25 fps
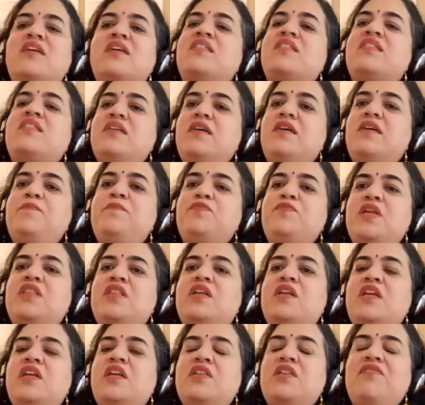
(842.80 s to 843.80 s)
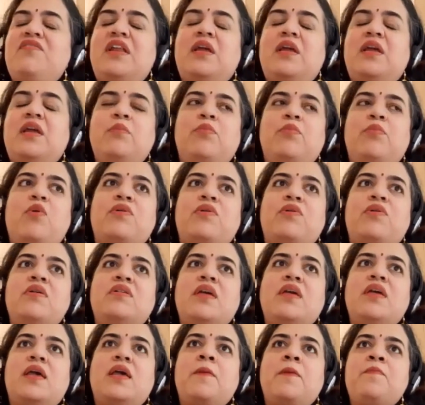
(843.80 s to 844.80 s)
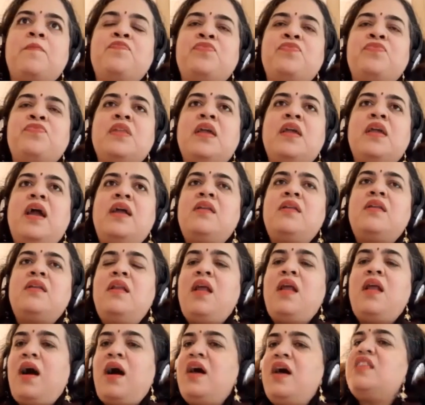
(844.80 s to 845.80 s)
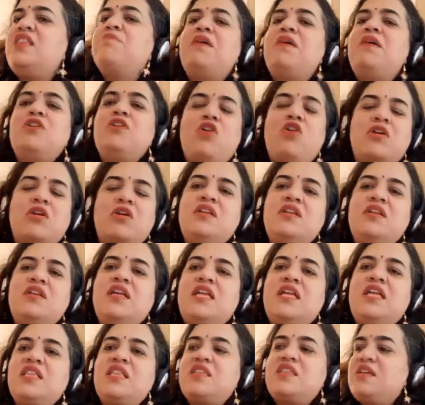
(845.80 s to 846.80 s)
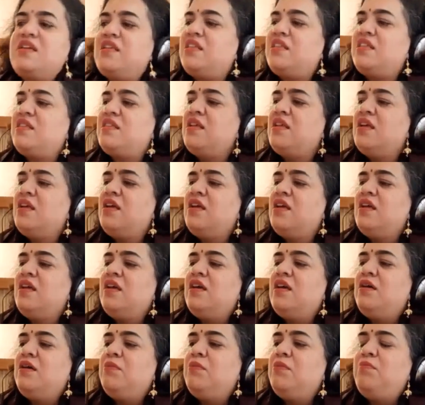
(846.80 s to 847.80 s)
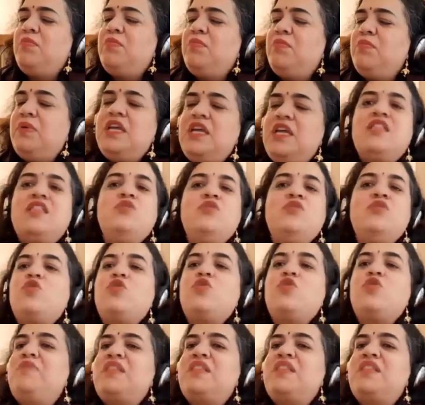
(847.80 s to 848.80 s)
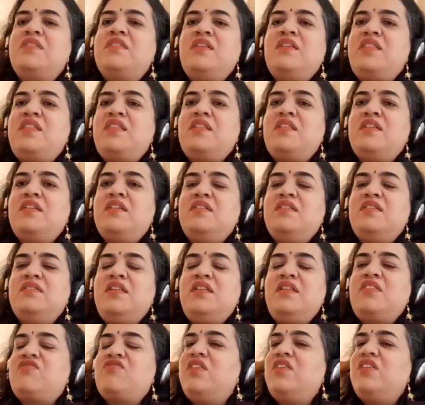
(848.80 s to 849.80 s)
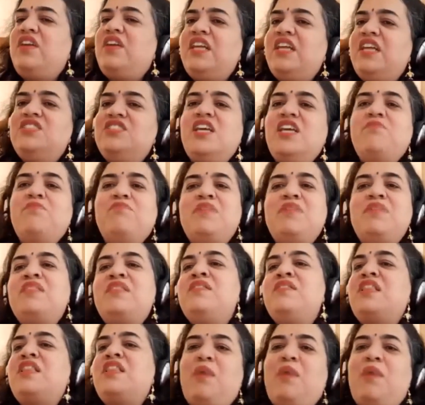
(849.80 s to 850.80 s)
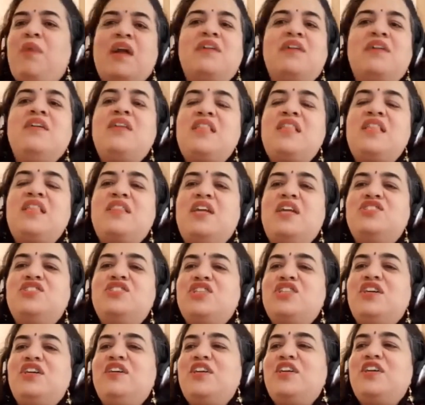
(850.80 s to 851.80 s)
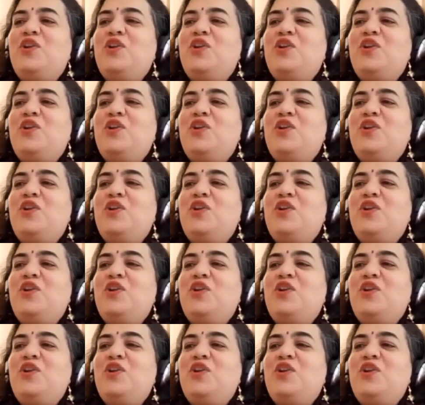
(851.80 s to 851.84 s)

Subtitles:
is a very important thing. And the last but not the least is, please know your business. A strategic business partner is such a,